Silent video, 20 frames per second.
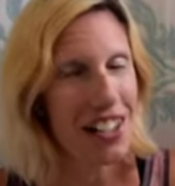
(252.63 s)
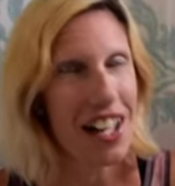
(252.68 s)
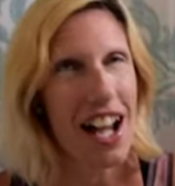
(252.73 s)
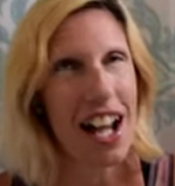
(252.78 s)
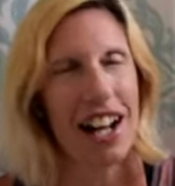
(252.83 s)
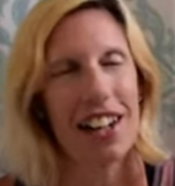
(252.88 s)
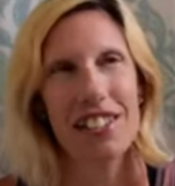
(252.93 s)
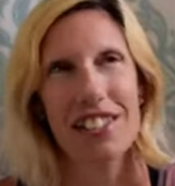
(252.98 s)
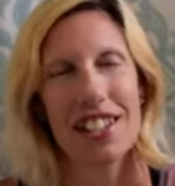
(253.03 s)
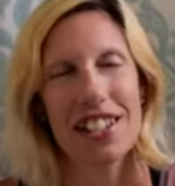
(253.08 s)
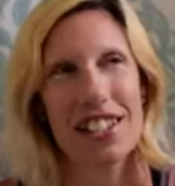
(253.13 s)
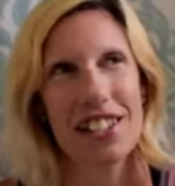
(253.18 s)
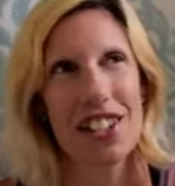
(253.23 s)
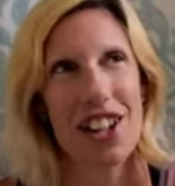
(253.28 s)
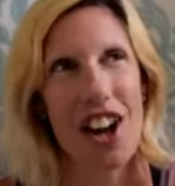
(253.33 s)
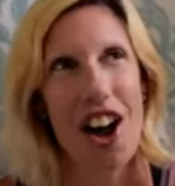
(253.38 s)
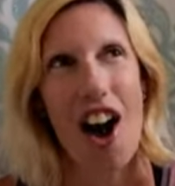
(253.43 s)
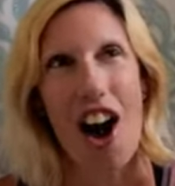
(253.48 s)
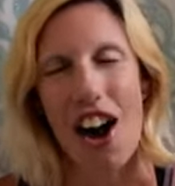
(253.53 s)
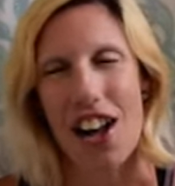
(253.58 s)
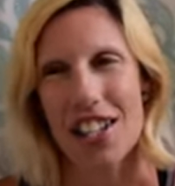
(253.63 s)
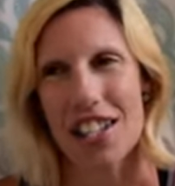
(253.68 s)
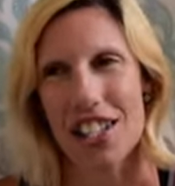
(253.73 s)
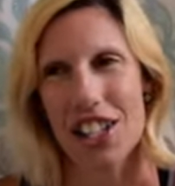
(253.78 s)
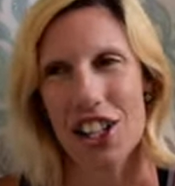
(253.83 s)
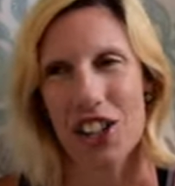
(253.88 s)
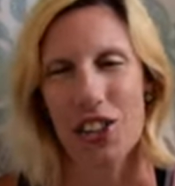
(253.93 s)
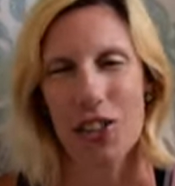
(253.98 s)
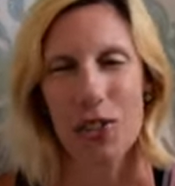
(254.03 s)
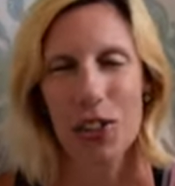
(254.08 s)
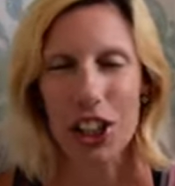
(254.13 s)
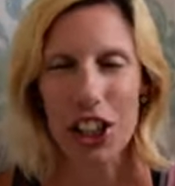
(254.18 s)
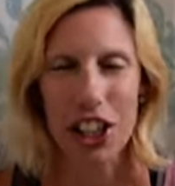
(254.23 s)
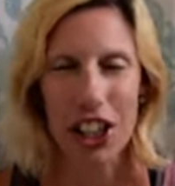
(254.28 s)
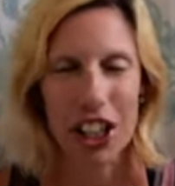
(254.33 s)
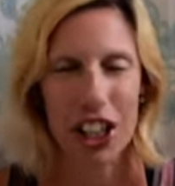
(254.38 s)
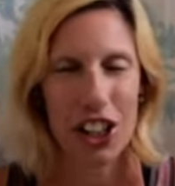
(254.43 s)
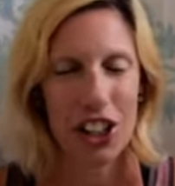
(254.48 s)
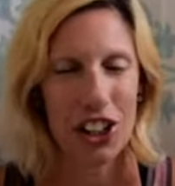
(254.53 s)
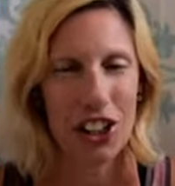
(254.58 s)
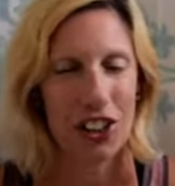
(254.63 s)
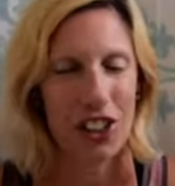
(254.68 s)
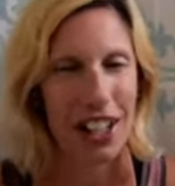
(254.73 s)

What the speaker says: That was awesome. We're going to go